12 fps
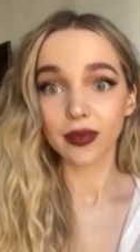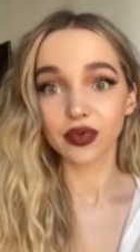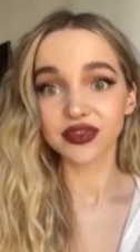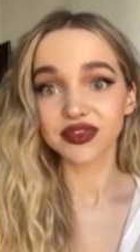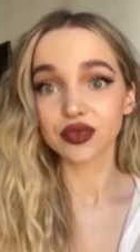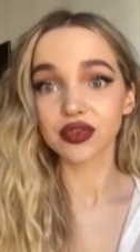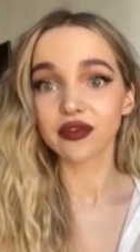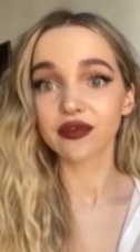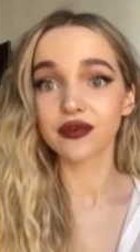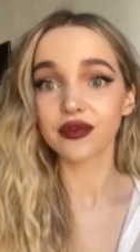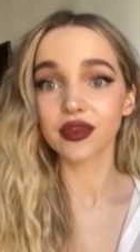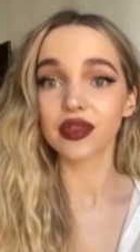people to live
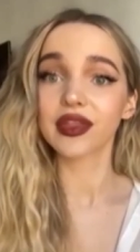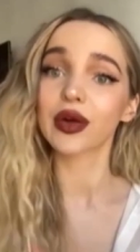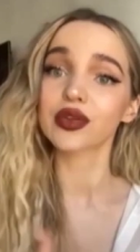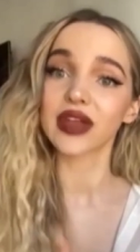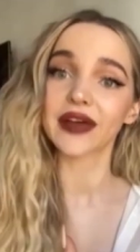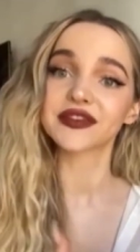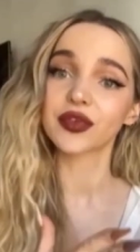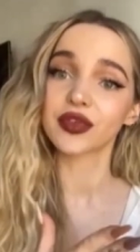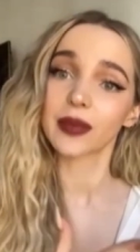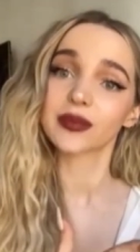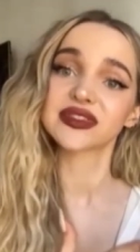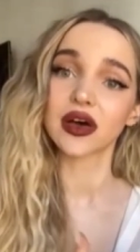their lives for
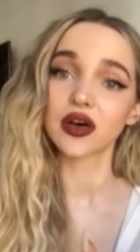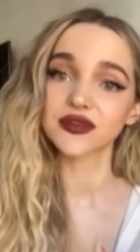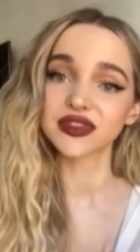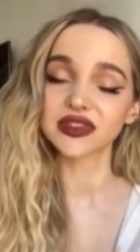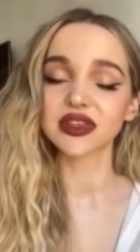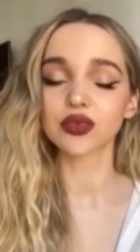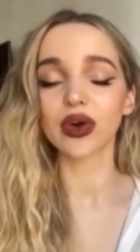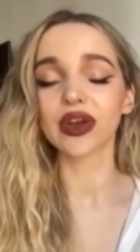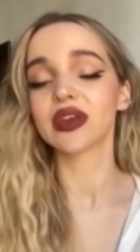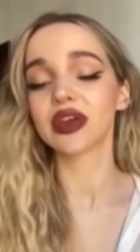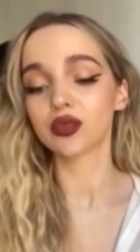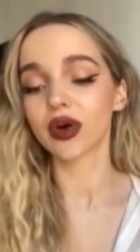themselves
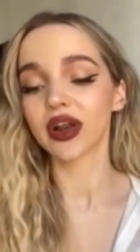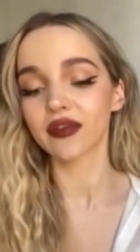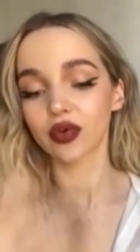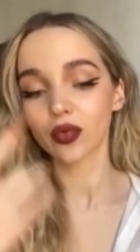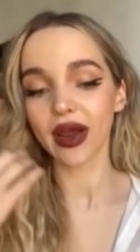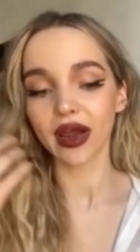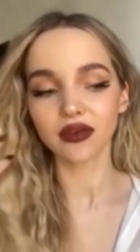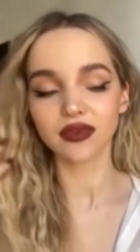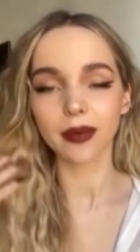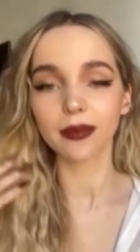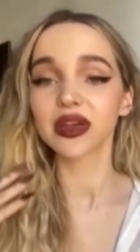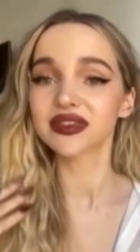when in whatever way
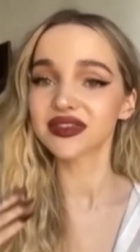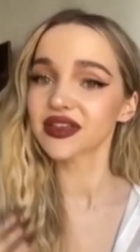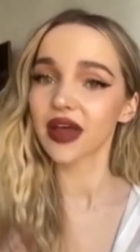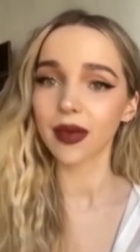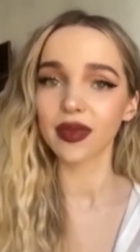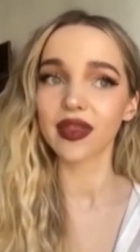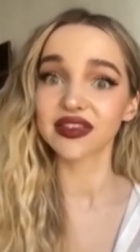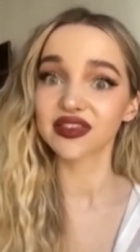that means to them and